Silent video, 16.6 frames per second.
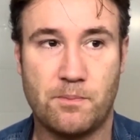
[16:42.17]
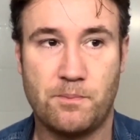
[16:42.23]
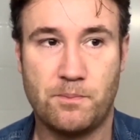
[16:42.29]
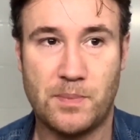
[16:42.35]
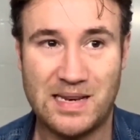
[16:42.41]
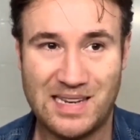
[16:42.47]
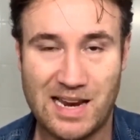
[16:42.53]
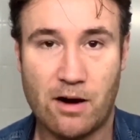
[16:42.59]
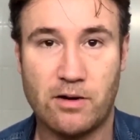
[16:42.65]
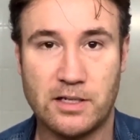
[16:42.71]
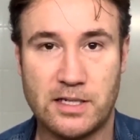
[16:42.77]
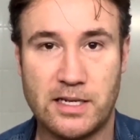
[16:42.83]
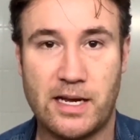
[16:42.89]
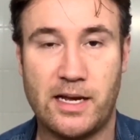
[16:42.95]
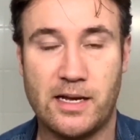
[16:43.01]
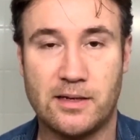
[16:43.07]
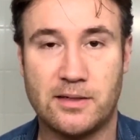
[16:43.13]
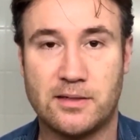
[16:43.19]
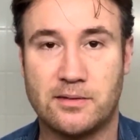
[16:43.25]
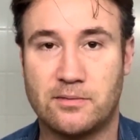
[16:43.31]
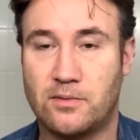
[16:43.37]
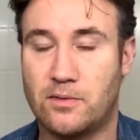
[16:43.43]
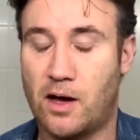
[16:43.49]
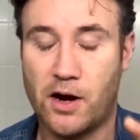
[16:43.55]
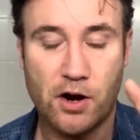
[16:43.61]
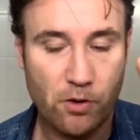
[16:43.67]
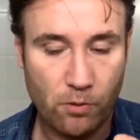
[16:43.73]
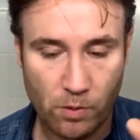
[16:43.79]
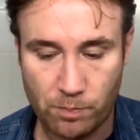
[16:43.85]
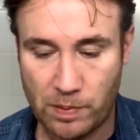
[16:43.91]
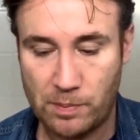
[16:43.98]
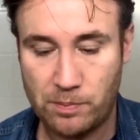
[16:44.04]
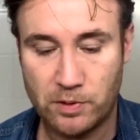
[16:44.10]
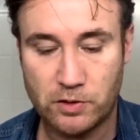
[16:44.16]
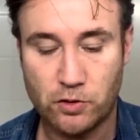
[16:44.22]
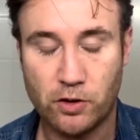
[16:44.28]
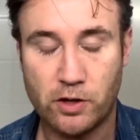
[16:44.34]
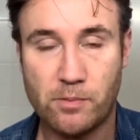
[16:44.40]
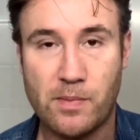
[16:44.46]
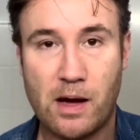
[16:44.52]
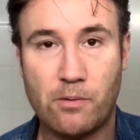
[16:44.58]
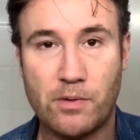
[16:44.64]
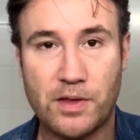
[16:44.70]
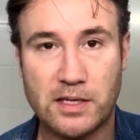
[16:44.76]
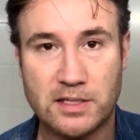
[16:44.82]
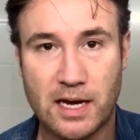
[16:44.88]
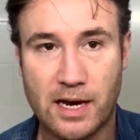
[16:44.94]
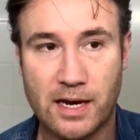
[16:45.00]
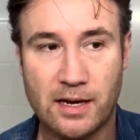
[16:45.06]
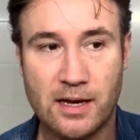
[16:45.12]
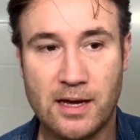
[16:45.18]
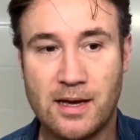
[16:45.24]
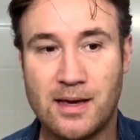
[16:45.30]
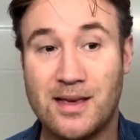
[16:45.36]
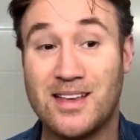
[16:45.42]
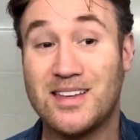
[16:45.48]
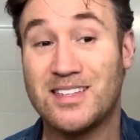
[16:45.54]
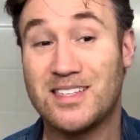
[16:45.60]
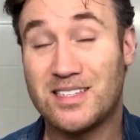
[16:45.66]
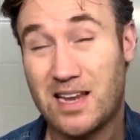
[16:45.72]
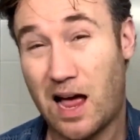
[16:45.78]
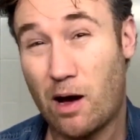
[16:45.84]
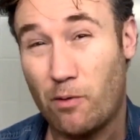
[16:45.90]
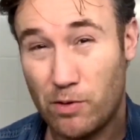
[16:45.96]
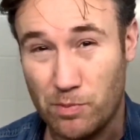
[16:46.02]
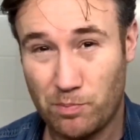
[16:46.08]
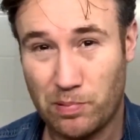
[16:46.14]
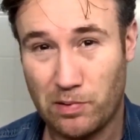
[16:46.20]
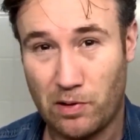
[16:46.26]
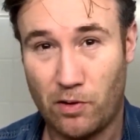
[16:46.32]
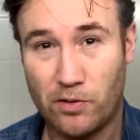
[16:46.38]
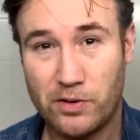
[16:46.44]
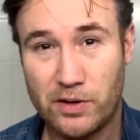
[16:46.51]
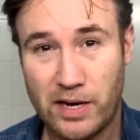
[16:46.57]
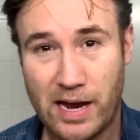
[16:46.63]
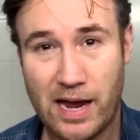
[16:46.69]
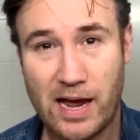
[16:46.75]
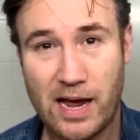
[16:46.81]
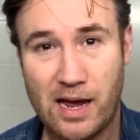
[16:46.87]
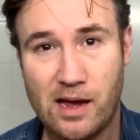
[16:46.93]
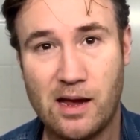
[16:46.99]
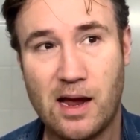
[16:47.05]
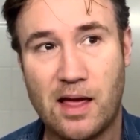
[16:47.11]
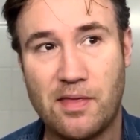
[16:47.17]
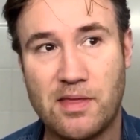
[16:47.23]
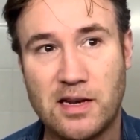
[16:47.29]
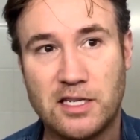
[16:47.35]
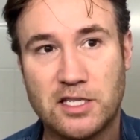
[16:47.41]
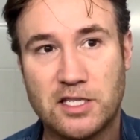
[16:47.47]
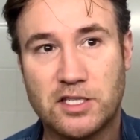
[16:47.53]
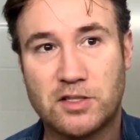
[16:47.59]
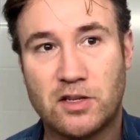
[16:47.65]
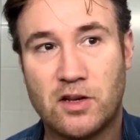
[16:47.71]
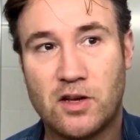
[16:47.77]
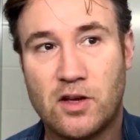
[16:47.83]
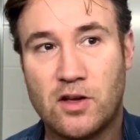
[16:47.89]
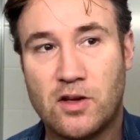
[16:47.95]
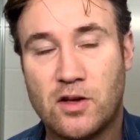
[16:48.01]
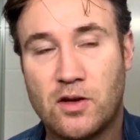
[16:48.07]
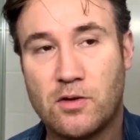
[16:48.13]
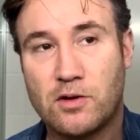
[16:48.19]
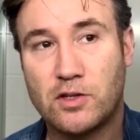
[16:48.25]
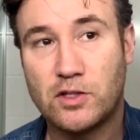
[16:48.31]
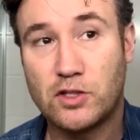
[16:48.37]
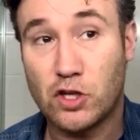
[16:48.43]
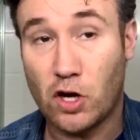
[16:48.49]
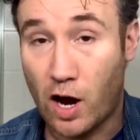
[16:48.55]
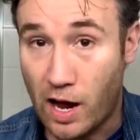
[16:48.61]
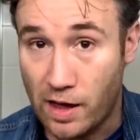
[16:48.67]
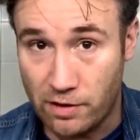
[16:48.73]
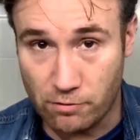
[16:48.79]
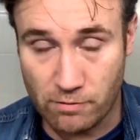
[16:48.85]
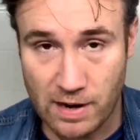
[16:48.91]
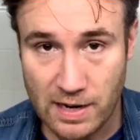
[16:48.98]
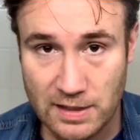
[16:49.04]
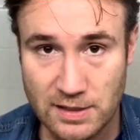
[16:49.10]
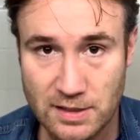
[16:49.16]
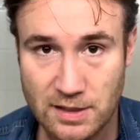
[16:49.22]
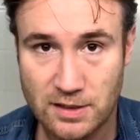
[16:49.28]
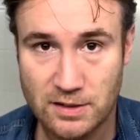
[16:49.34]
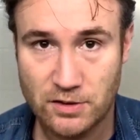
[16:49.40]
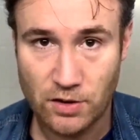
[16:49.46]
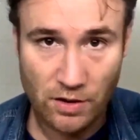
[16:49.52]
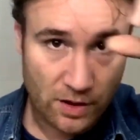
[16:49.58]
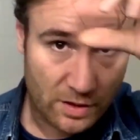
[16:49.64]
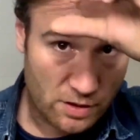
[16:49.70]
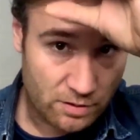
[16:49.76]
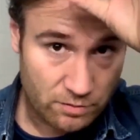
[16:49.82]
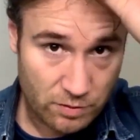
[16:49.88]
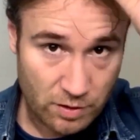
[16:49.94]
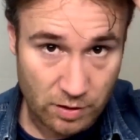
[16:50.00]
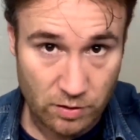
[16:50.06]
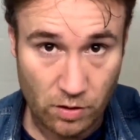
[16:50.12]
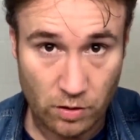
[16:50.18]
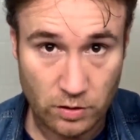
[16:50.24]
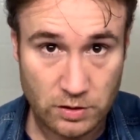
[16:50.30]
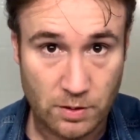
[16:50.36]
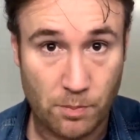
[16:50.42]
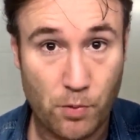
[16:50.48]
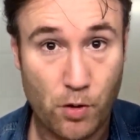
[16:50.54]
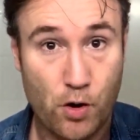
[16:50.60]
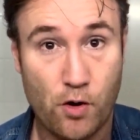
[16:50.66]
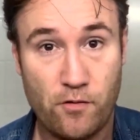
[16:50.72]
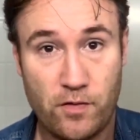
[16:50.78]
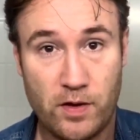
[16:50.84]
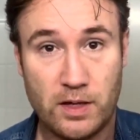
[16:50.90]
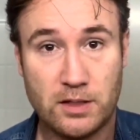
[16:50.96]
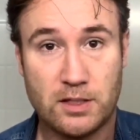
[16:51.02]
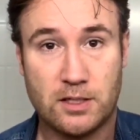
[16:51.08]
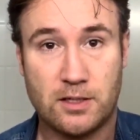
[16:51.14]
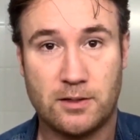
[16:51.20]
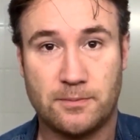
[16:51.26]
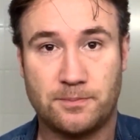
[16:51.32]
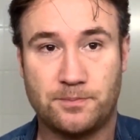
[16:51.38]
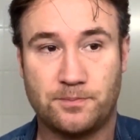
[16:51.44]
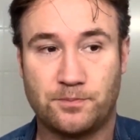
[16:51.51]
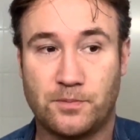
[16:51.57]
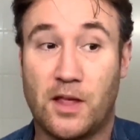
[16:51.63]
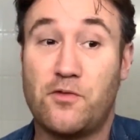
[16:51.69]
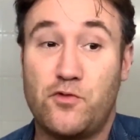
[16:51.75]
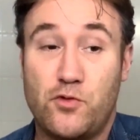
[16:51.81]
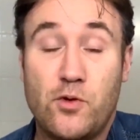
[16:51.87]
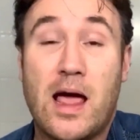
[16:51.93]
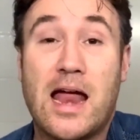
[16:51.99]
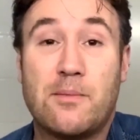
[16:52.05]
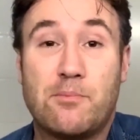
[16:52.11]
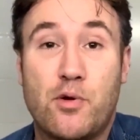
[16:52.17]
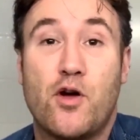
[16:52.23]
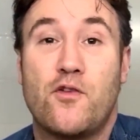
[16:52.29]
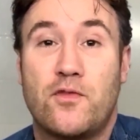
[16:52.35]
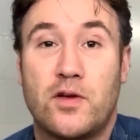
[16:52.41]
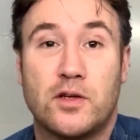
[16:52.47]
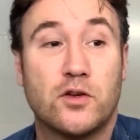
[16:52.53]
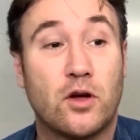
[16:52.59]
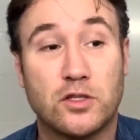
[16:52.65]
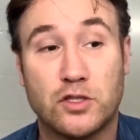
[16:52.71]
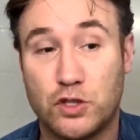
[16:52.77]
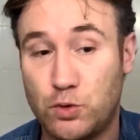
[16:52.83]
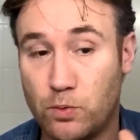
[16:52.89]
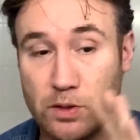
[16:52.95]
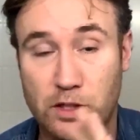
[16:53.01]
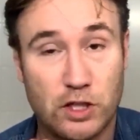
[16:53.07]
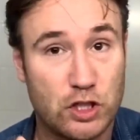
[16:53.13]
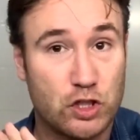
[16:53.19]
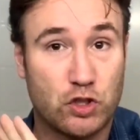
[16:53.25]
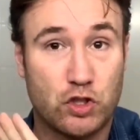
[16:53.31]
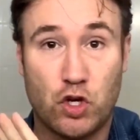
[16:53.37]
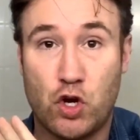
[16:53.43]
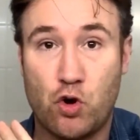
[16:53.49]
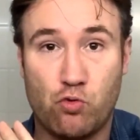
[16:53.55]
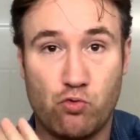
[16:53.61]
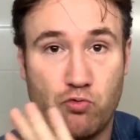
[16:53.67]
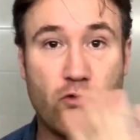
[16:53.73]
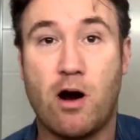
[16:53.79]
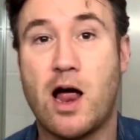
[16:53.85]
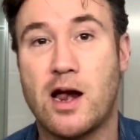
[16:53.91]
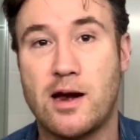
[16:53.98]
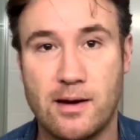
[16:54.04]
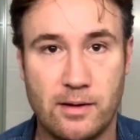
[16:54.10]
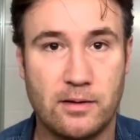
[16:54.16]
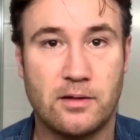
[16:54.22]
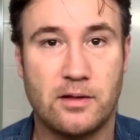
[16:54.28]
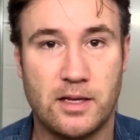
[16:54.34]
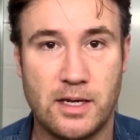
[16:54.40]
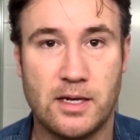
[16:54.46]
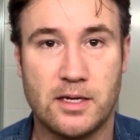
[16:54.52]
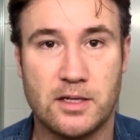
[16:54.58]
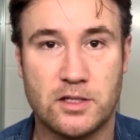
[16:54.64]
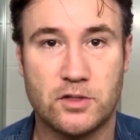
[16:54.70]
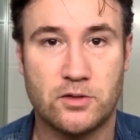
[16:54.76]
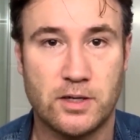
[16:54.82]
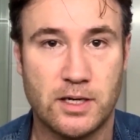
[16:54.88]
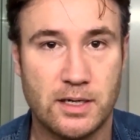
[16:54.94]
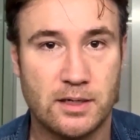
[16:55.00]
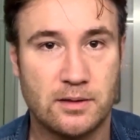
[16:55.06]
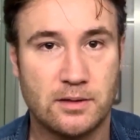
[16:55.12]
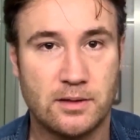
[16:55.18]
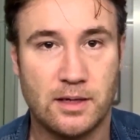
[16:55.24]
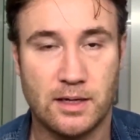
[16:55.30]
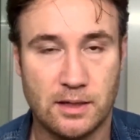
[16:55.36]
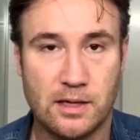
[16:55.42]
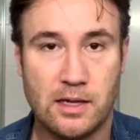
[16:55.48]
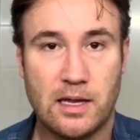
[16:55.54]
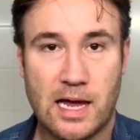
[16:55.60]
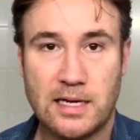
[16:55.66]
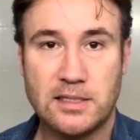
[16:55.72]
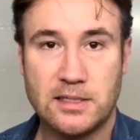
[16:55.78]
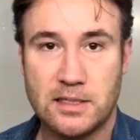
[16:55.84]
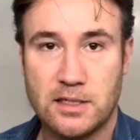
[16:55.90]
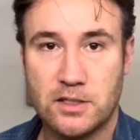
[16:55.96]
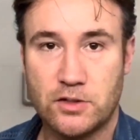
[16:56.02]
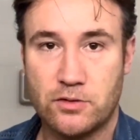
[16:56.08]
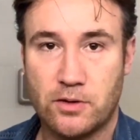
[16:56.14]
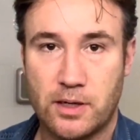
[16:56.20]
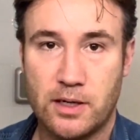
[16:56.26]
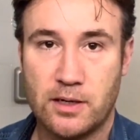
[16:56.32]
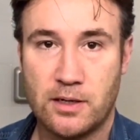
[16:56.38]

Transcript: but guarantee it. I don't know what people are talking about when they say start with blonde hair and then just dye the rest so that the knots are perfect. If you had perfect knots, you would just run the industry, in the lace industry.